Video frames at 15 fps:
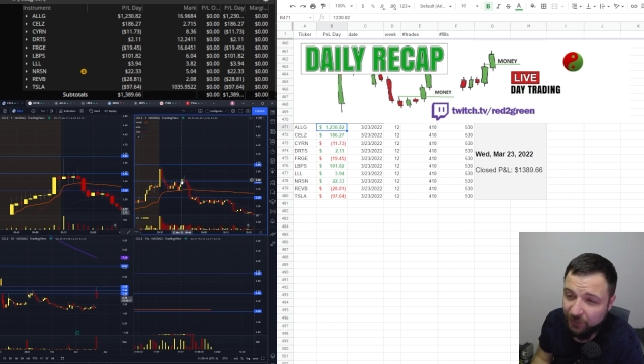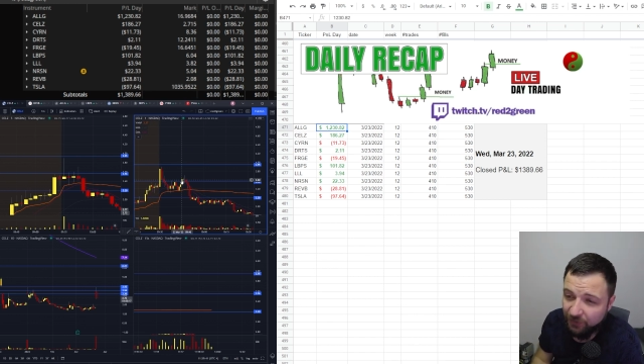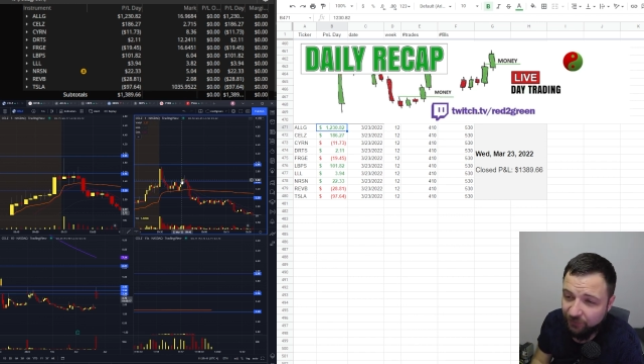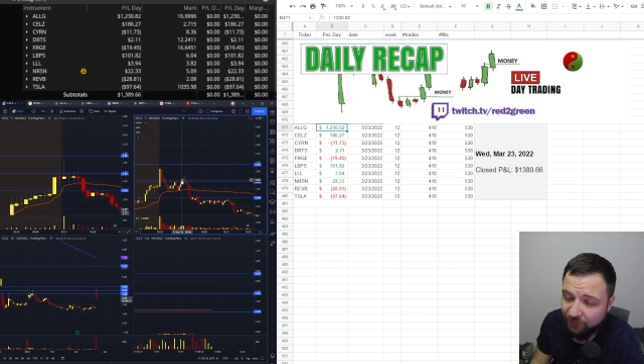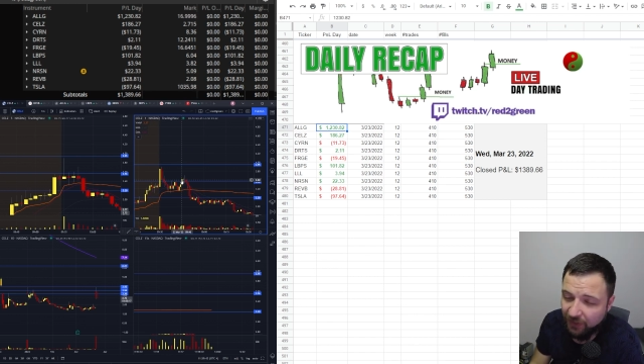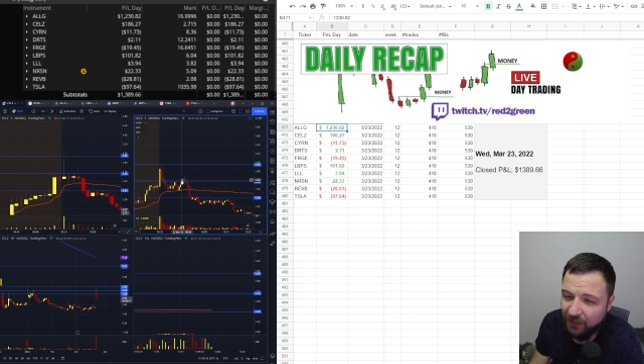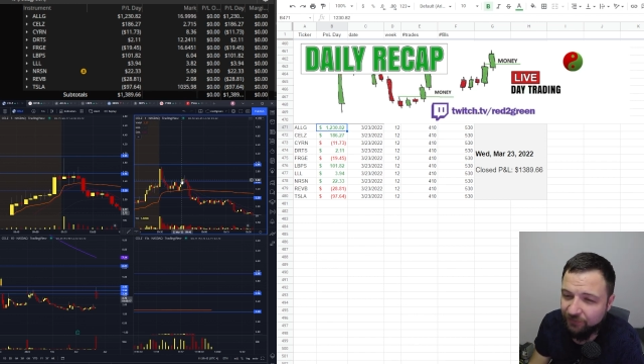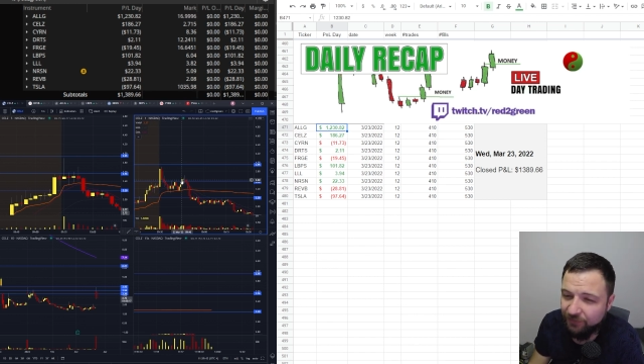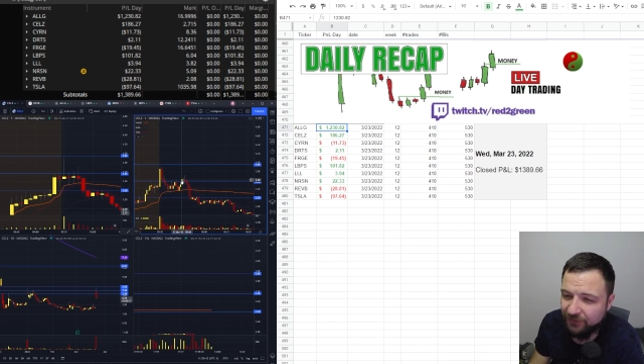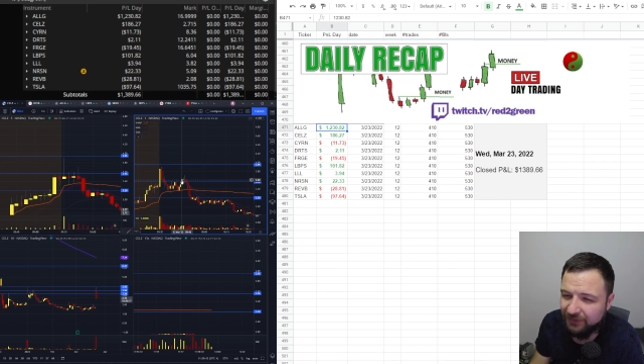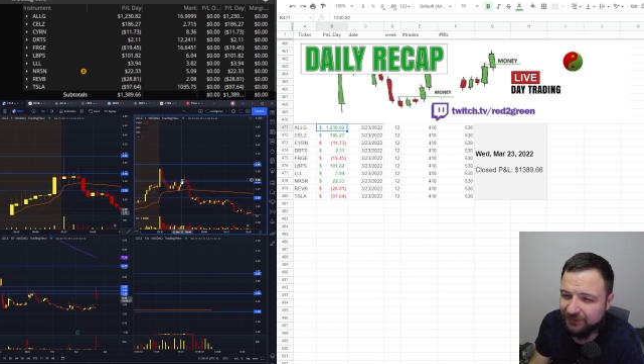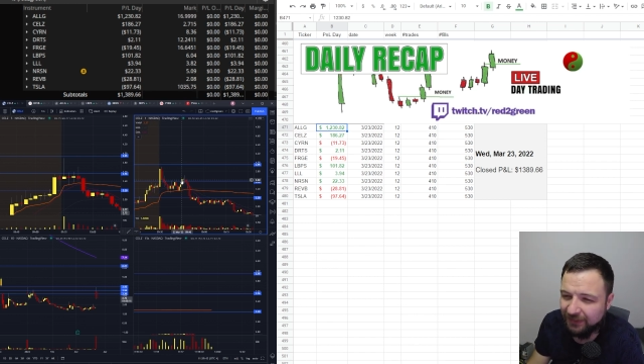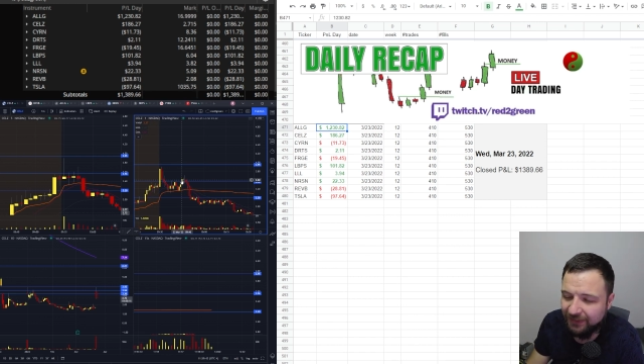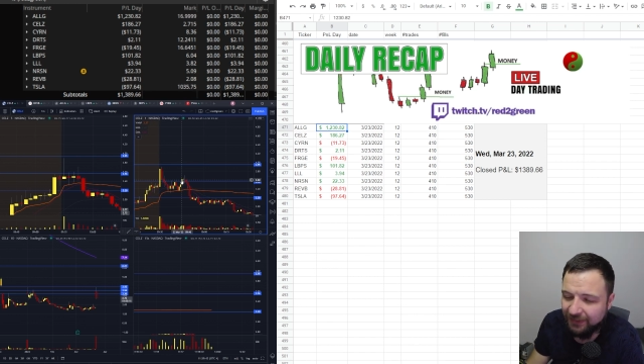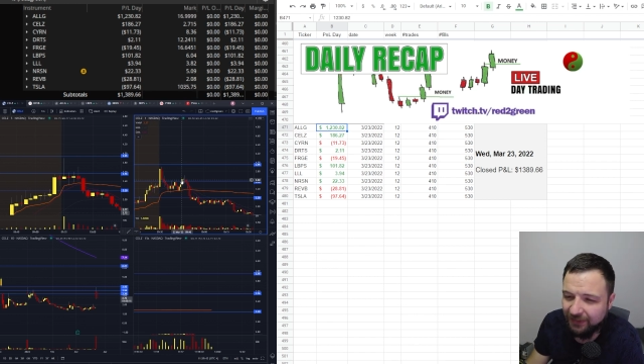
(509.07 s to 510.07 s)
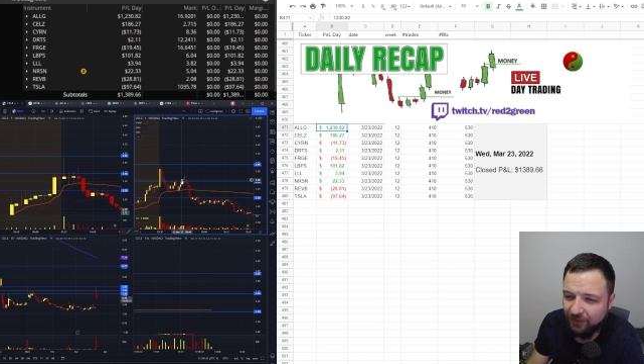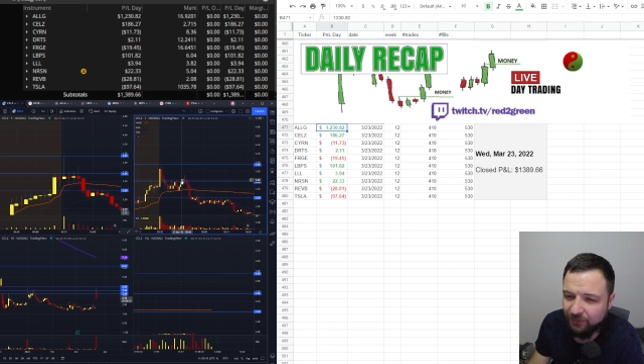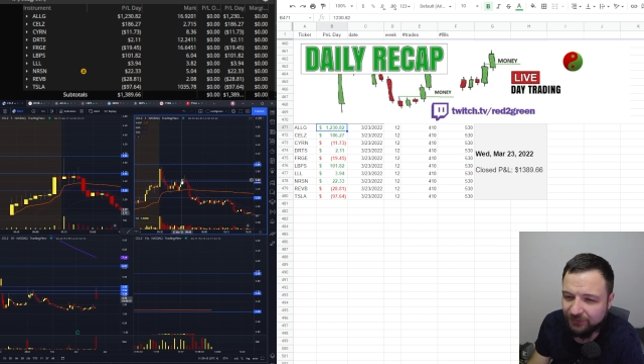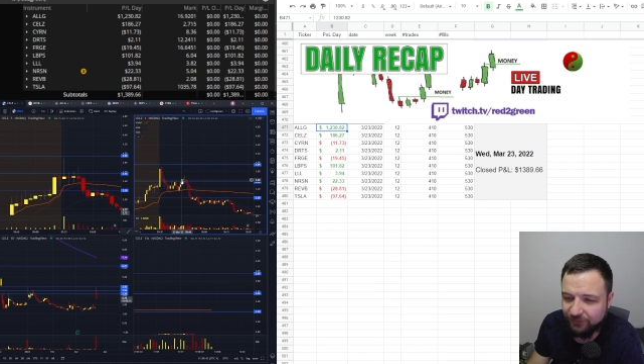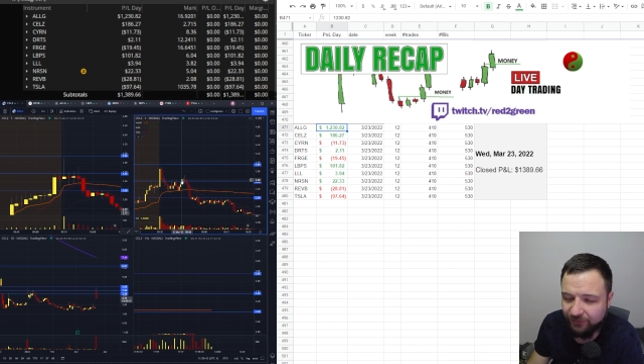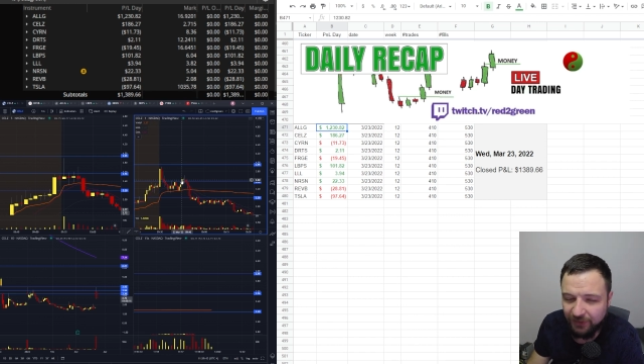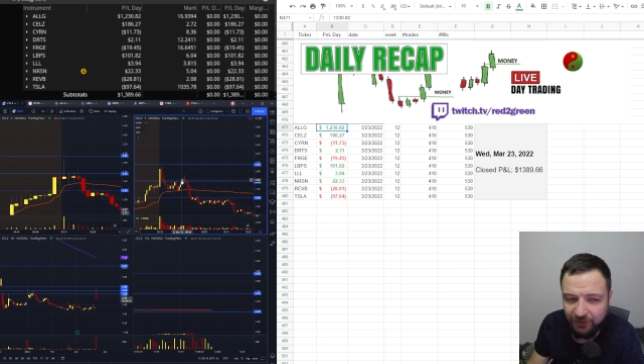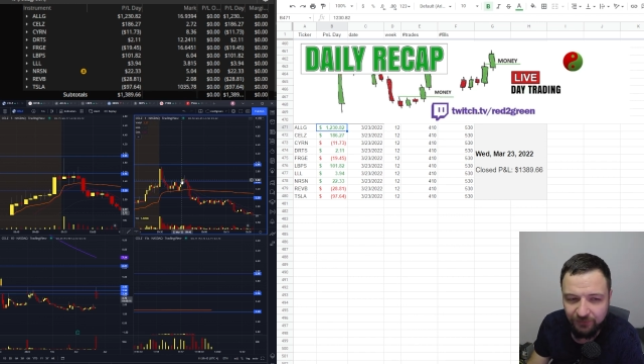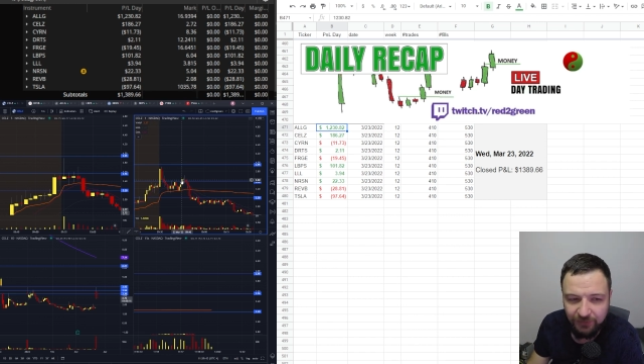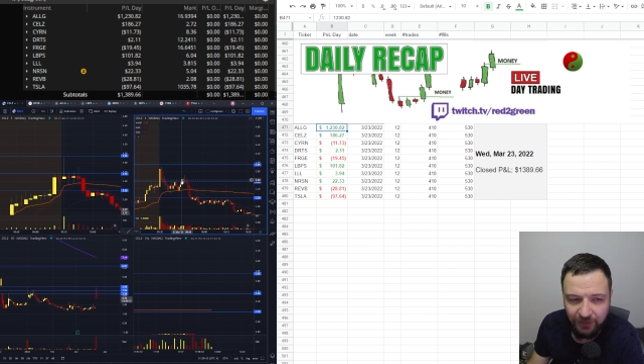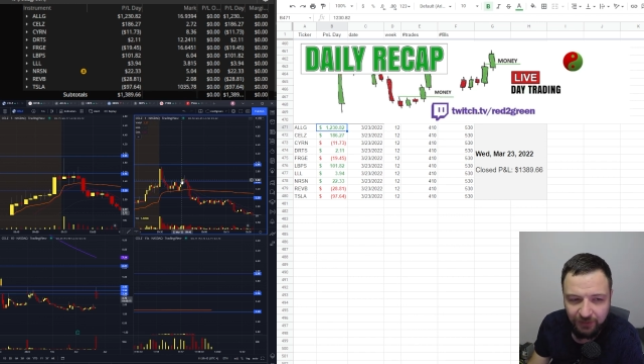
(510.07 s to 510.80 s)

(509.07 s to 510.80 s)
bit of confidence. I think I was around